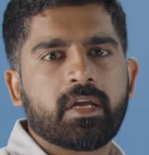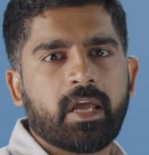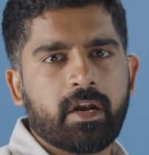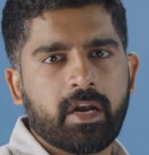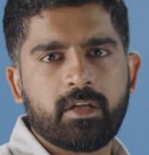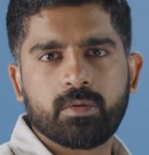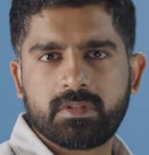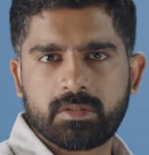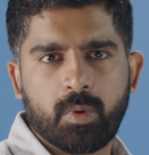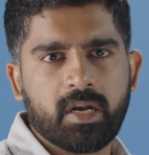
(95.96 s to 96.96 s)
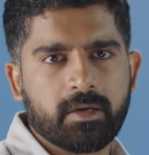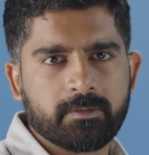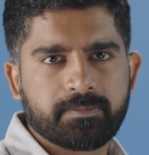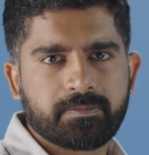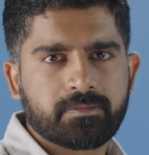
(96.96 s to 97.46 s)
can reduce the swelling.
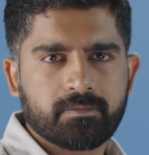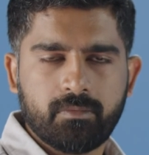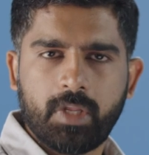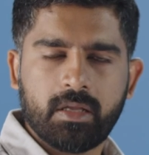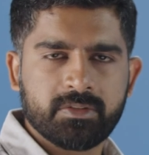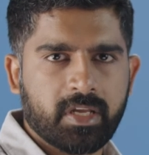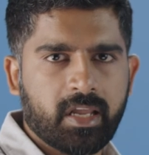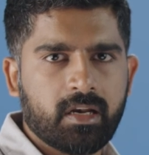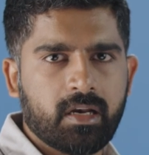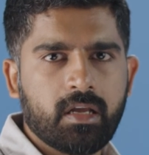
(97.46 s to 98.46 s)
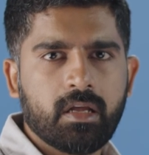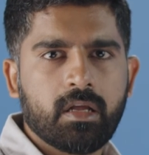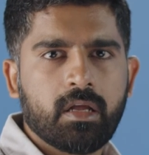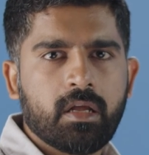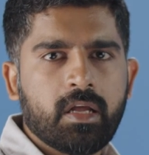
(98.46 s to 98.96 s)
Secondly,
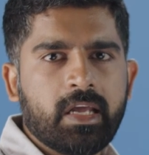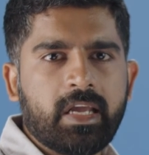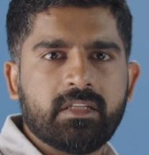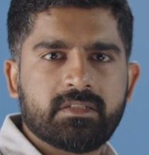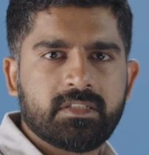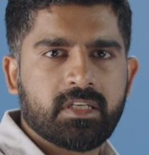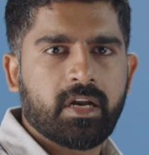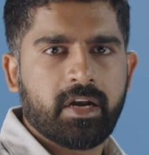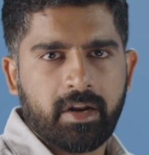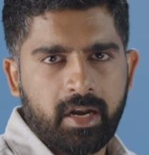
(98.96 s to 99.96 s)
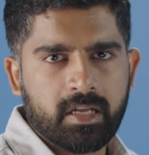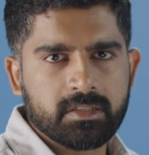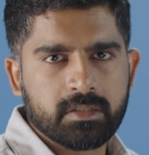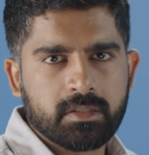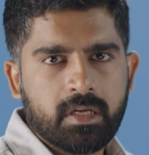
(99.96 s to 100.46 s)
incision and
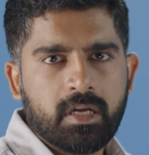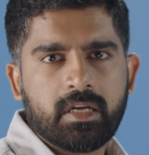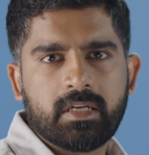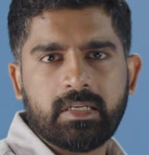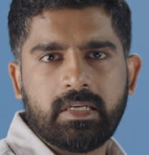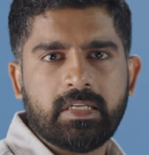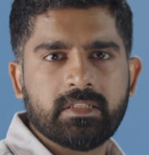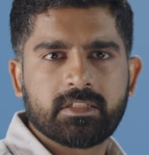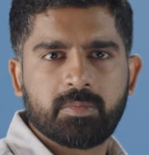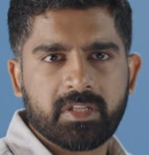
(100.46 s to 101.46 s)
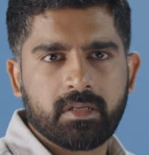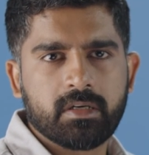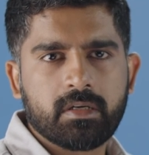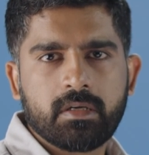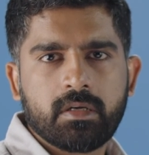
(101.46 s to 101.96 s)
drainage. In this
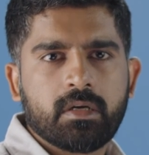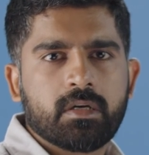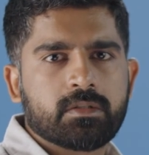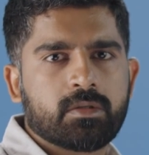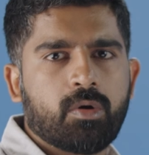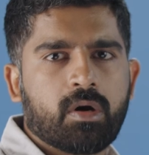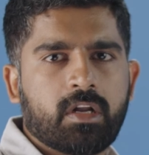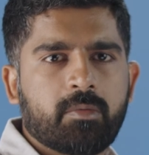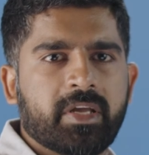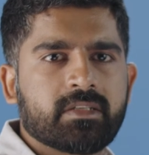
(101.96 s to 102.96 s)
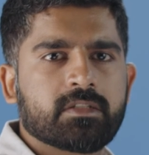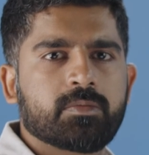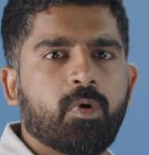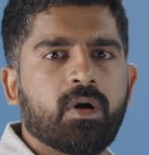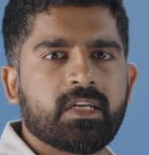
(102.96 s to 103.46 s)
method, the doctor makes a
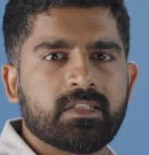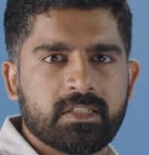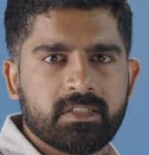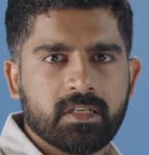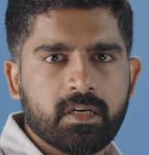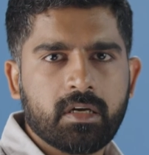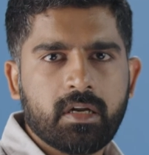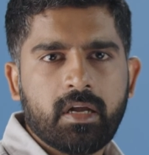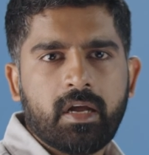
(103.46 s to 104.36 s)
small incision